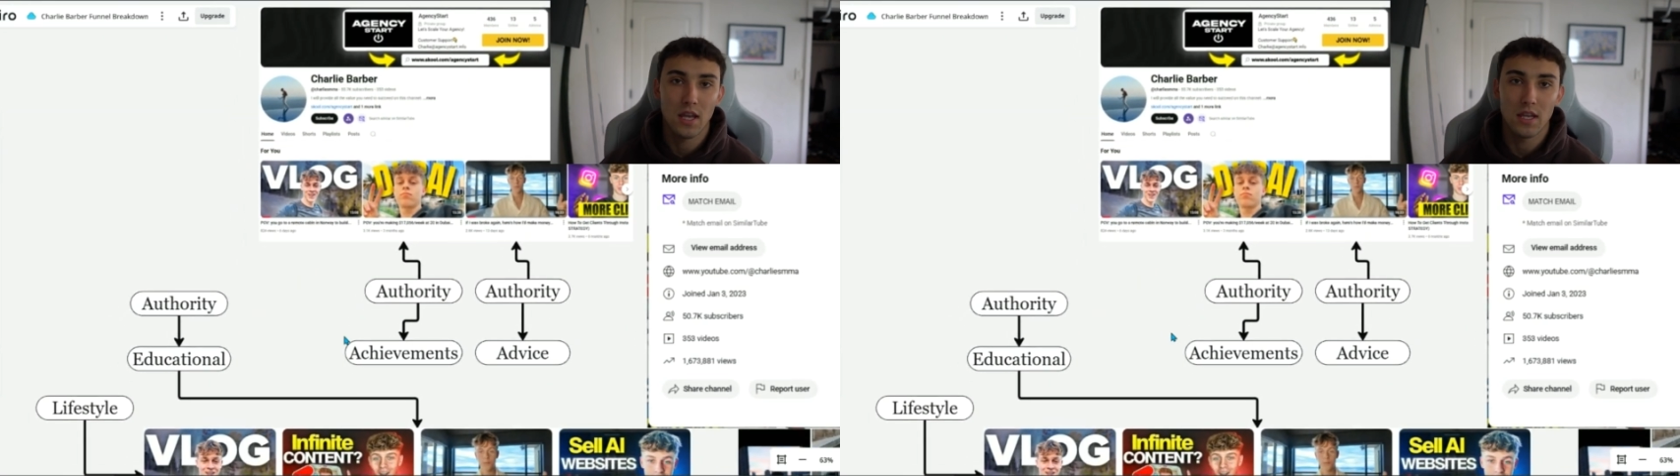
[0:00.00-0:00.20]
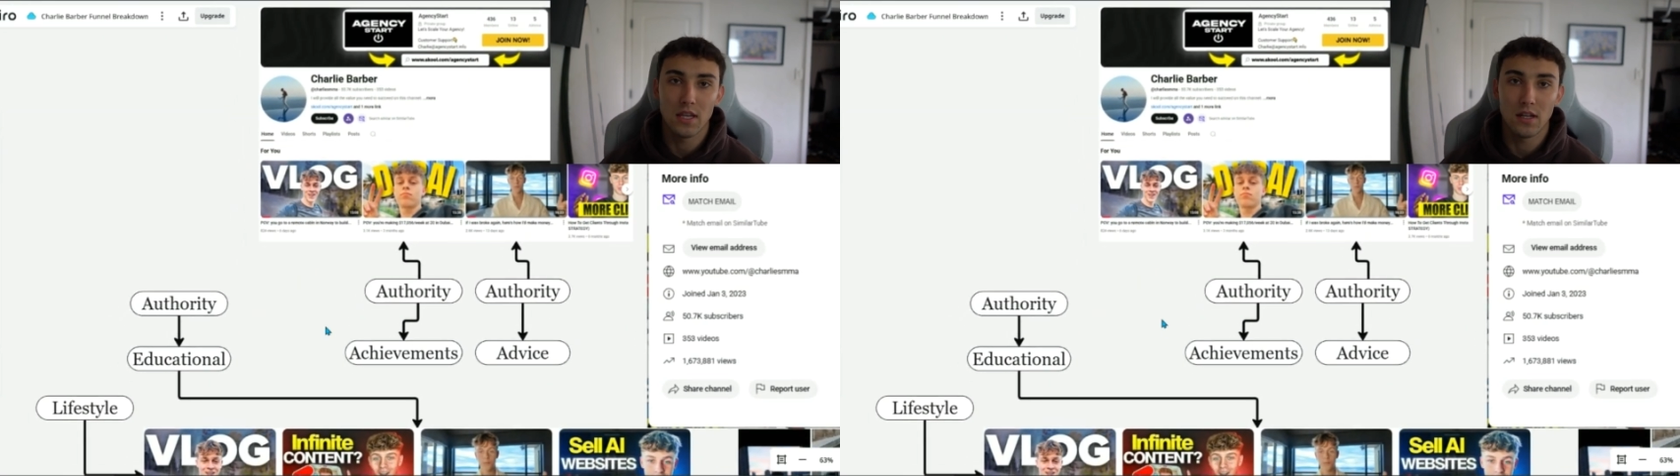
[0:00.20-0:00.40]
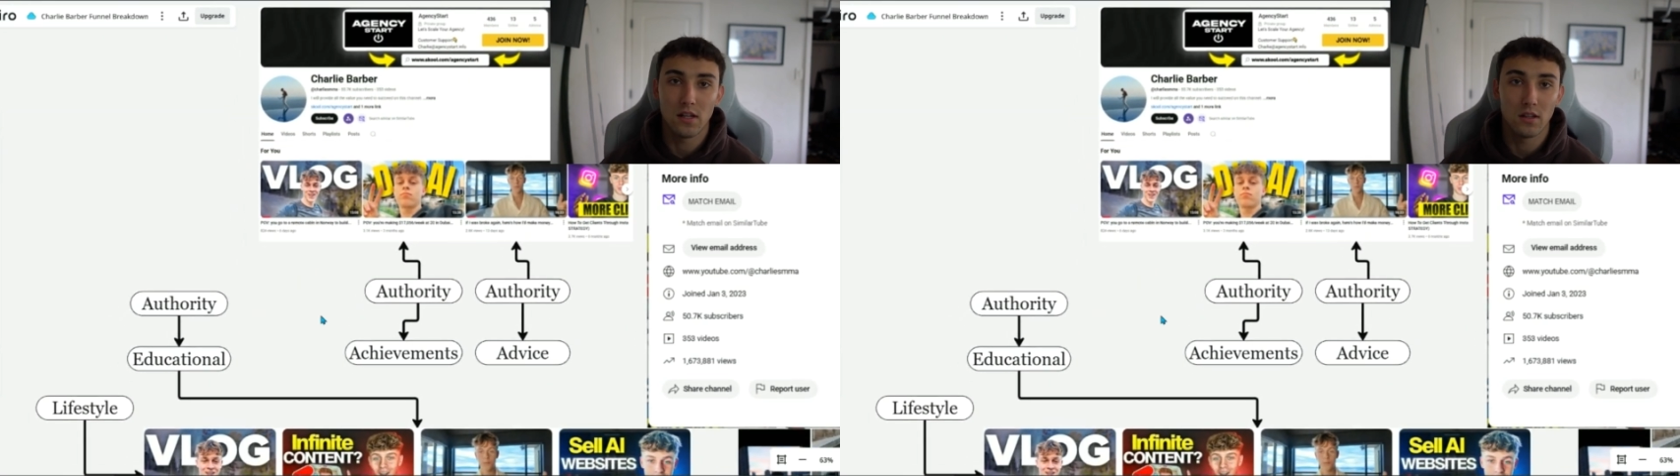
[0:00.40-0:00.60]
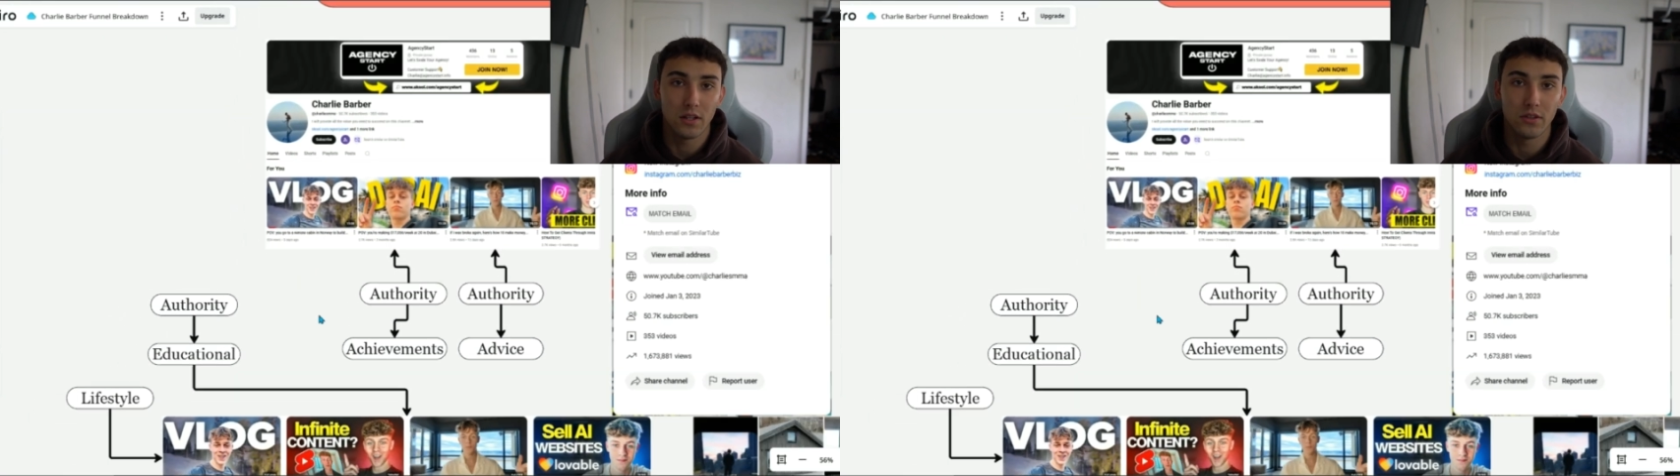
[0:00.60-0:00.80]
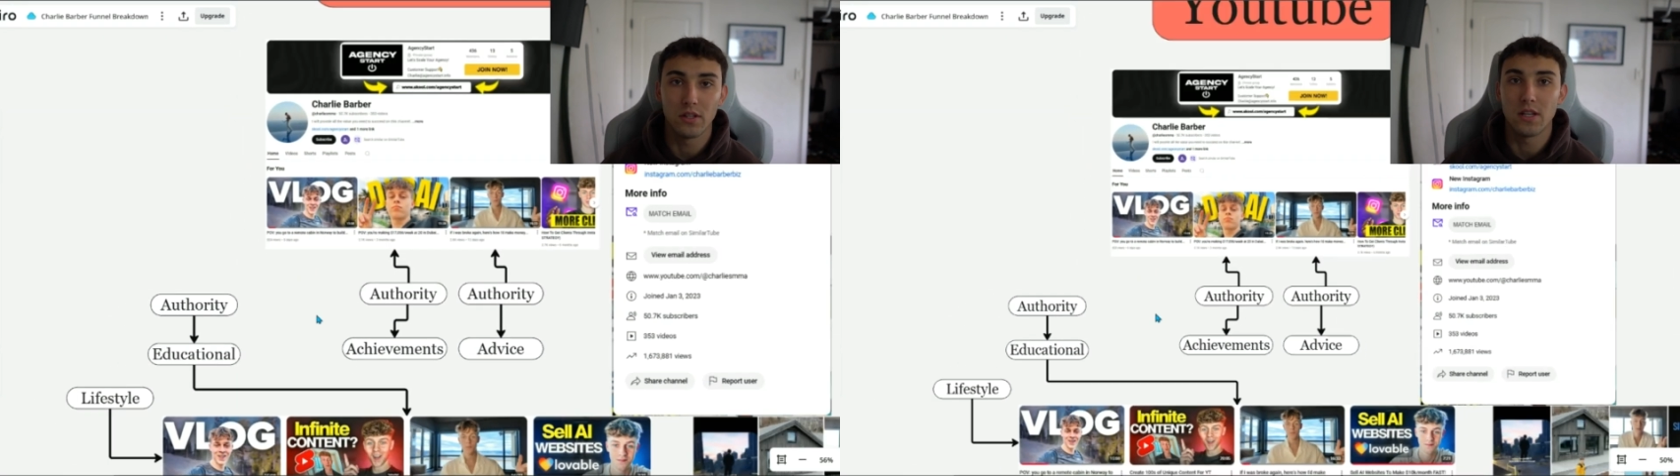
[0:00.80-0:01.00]
he
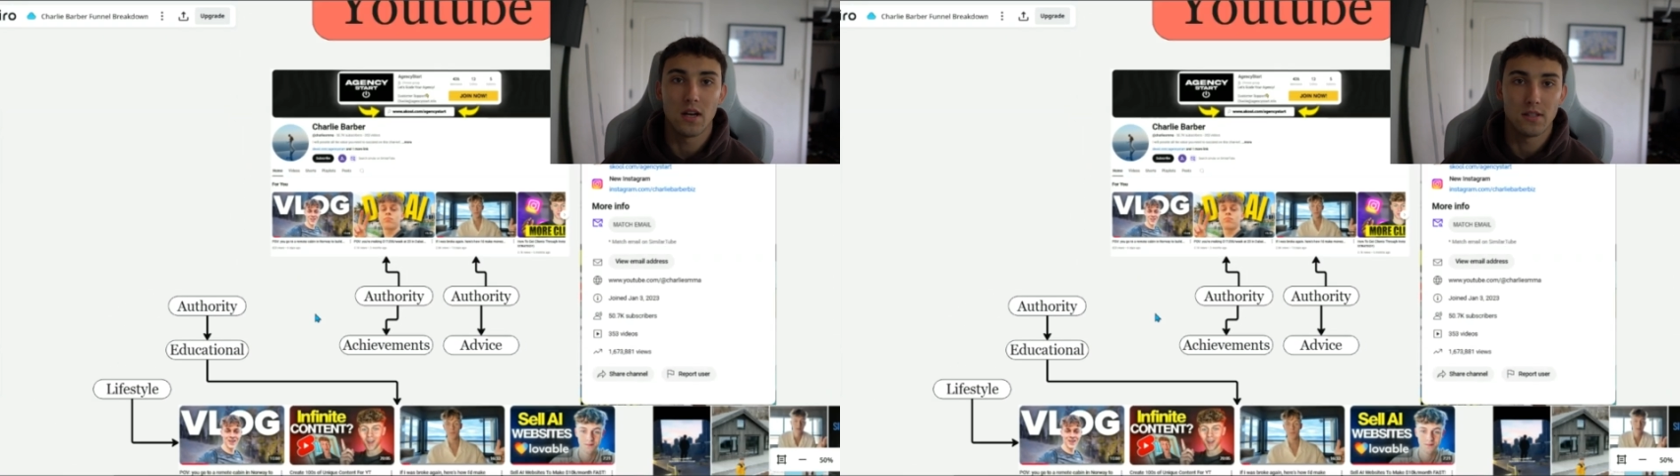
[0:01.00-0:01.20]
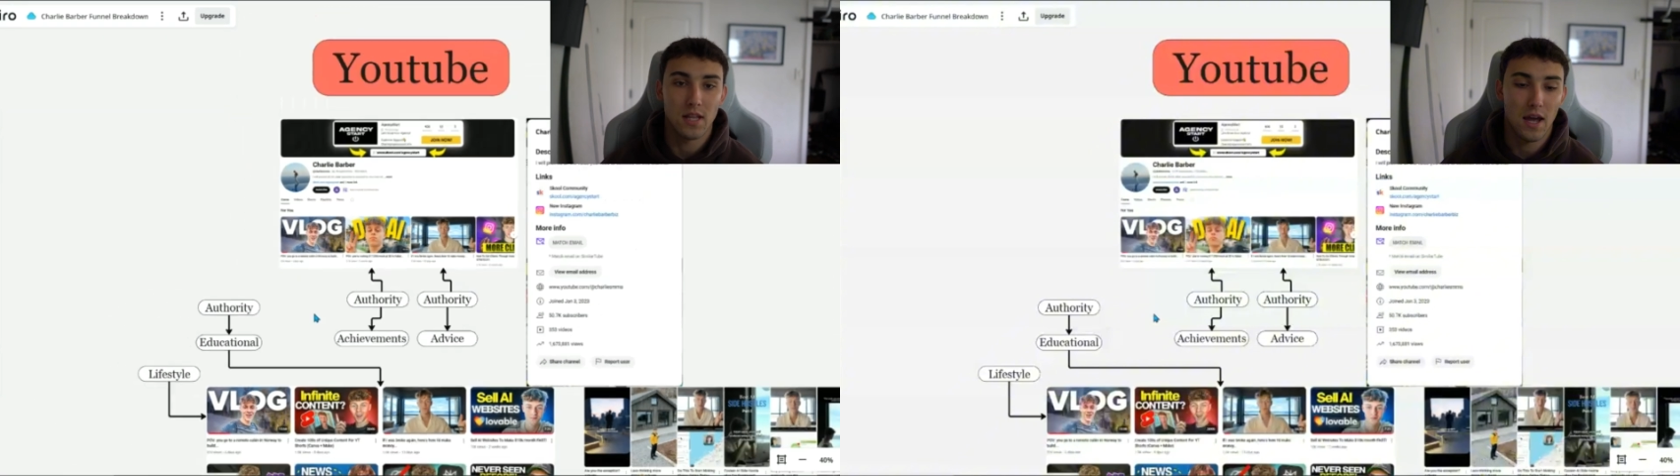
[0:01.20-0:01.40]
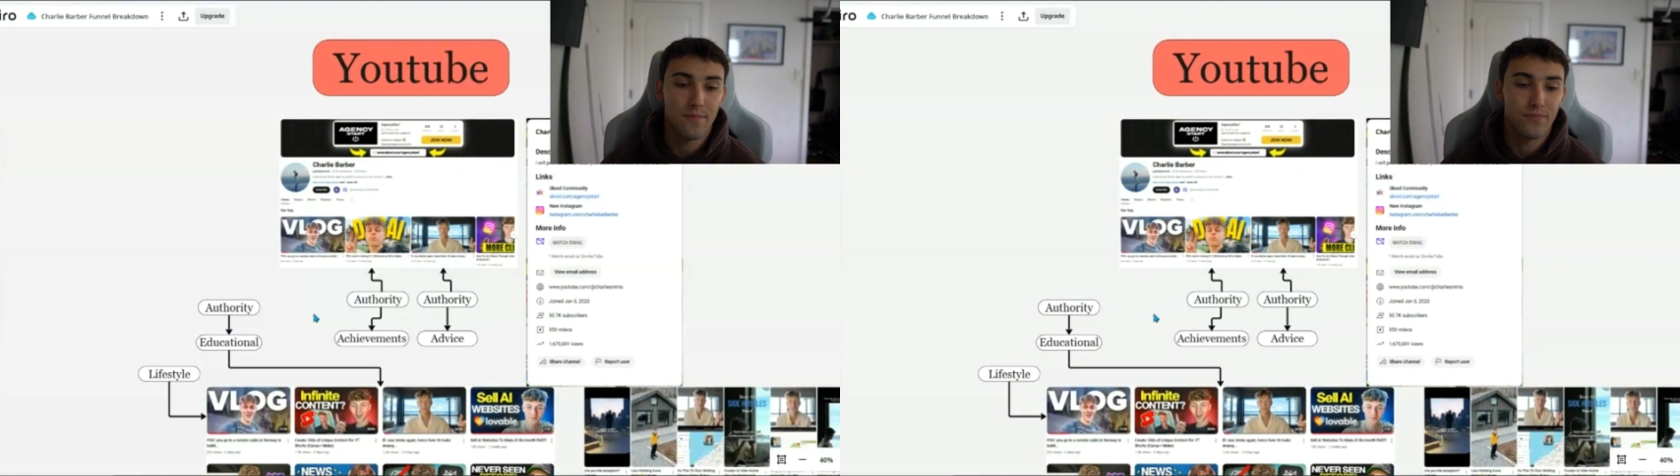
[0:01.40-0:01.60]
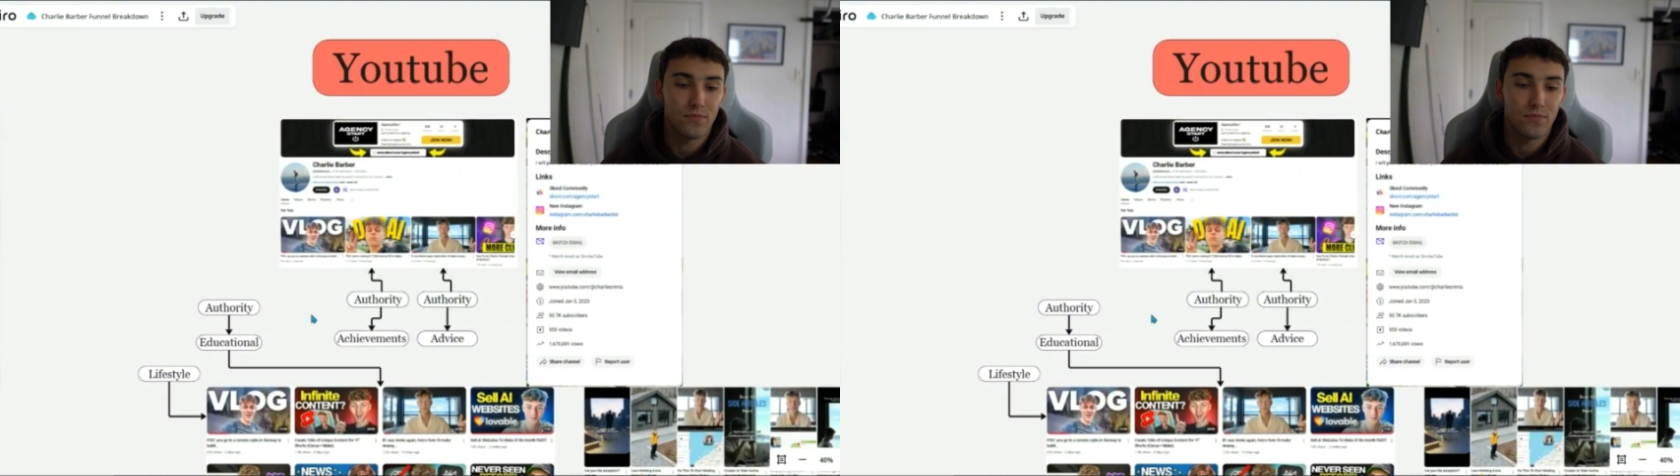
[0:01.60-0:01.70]
clearly does that.